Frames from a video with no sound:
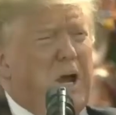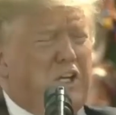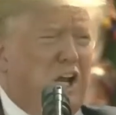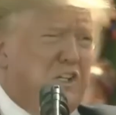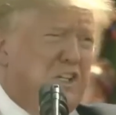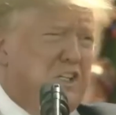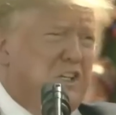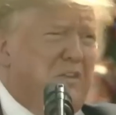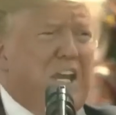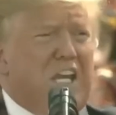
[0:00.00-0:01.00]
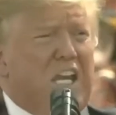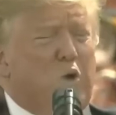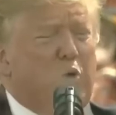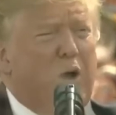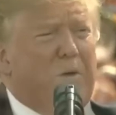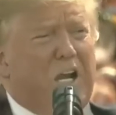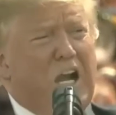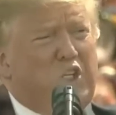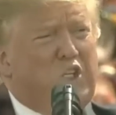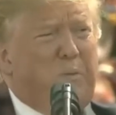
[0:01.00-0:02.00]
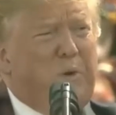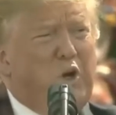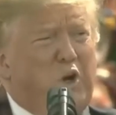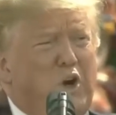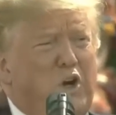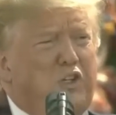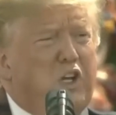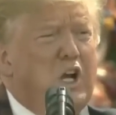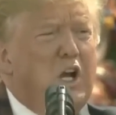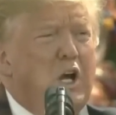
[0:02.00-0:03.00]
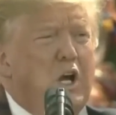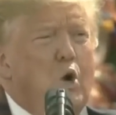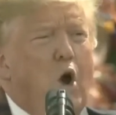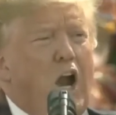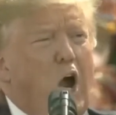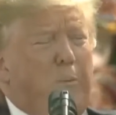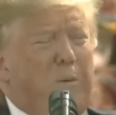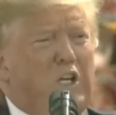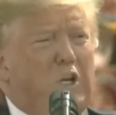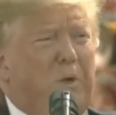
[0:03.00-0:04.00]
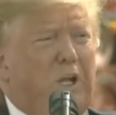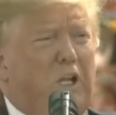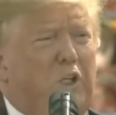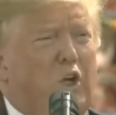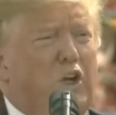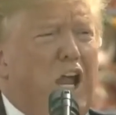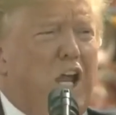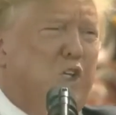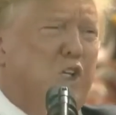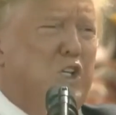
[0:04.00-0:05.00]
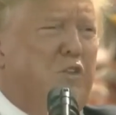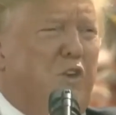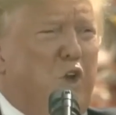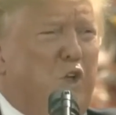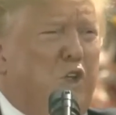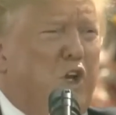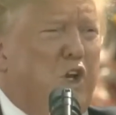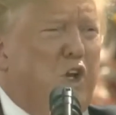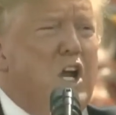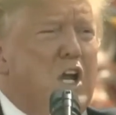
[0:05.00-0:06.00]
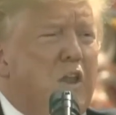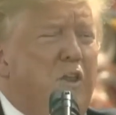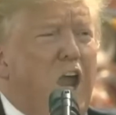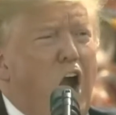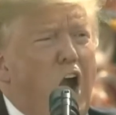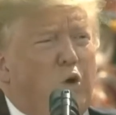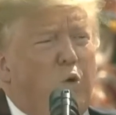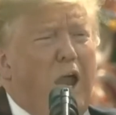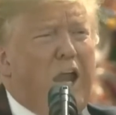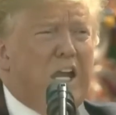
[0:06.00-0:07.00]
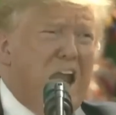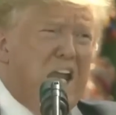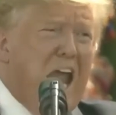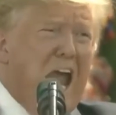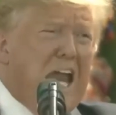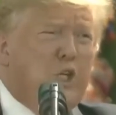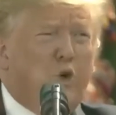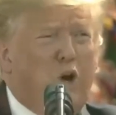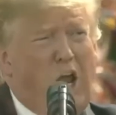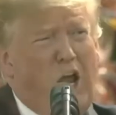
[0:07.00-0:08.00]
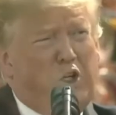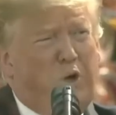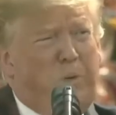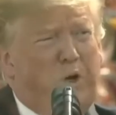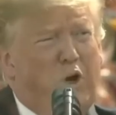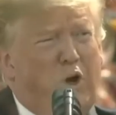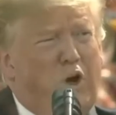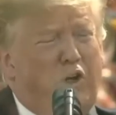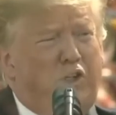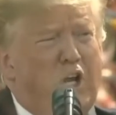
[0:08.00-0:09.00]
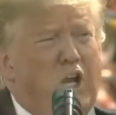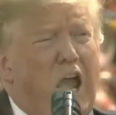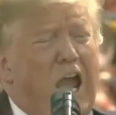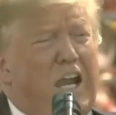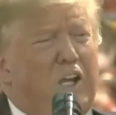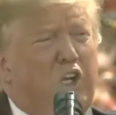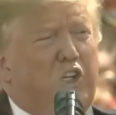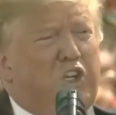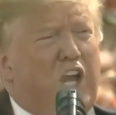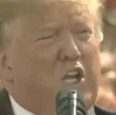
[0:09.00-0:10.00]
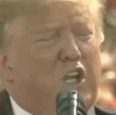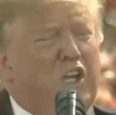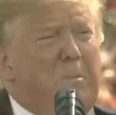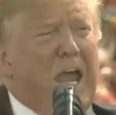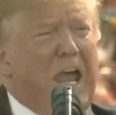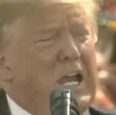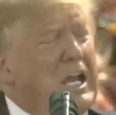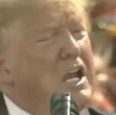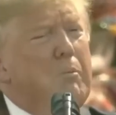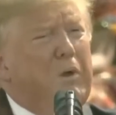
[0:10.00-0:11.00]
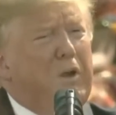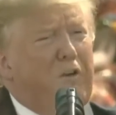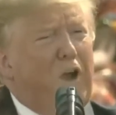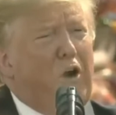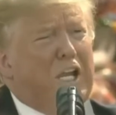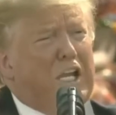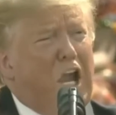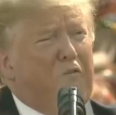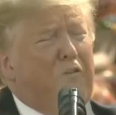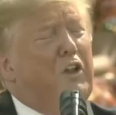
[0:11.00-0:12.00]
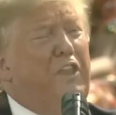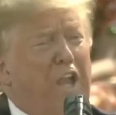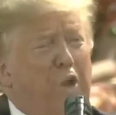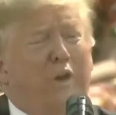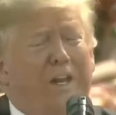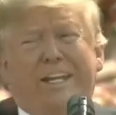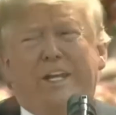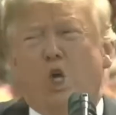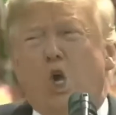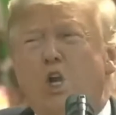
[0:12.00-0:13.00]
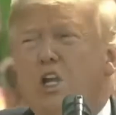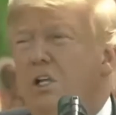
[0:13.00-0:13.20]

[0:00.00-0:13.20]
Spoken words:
dozens of Indian women entrepreneurs who are helping to build your nation's future. They are great and natural entrepreneurs, and I just say to the men, be very careful. They're really good.